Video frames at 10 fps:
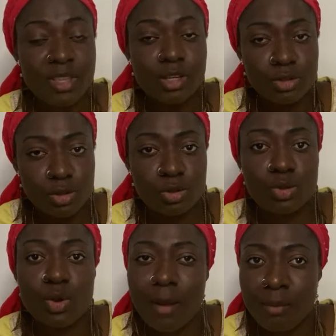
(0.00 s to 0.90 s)

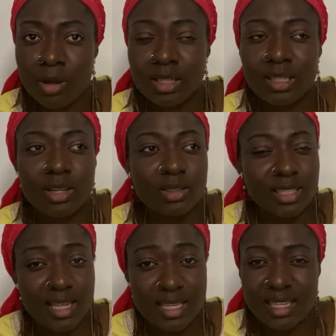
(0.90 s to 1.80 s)
so amount,
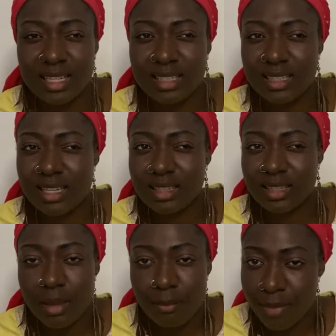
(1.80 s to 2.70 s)
nothing less than
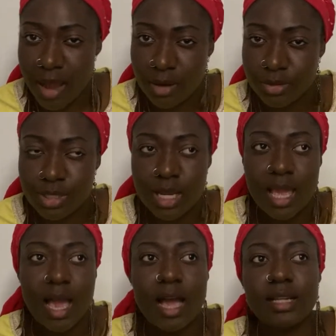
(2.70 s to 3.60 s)
£10,
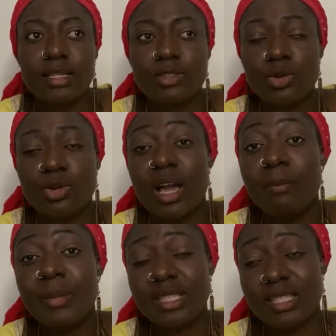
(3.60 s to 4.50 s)
and so you
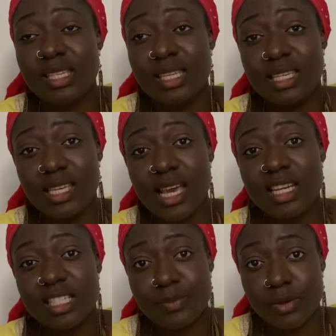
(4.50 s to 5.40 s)
can meet the
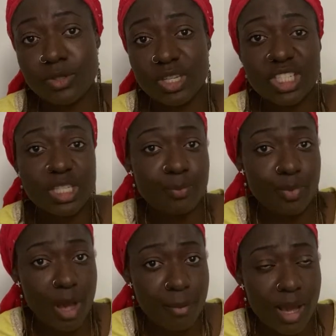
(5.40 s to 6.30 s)
yearly sponsorship
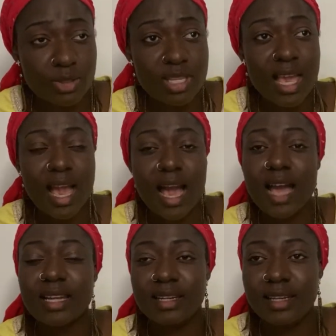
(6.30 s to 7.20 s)
amount,
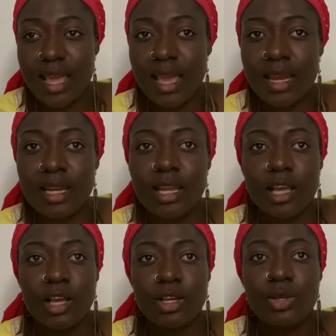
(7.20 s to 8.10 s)
and then
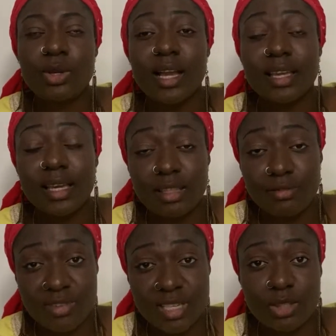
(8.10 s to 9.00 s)
you can get the
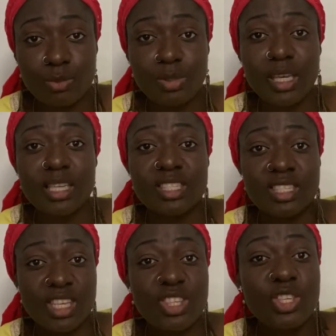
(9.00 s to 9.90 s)
visa to be a
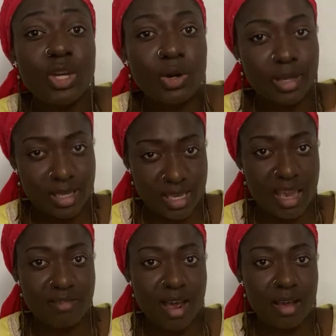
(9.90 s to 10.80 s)
senior
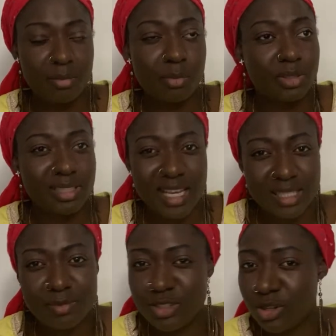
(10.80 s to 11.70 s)
carer. But
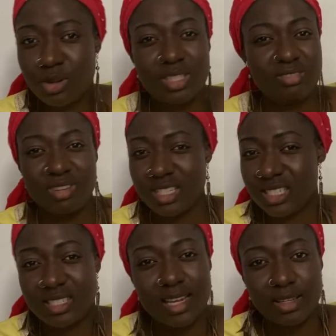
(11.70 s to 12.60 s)
that means you're not a
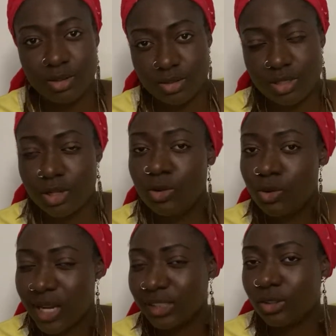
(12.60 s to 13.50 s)
registered nurse.
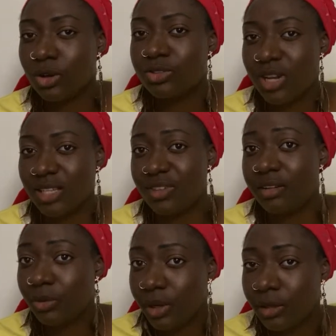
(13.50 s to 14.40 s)
Look at your contract
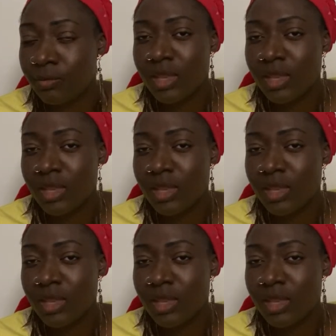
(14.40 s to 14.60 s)
very well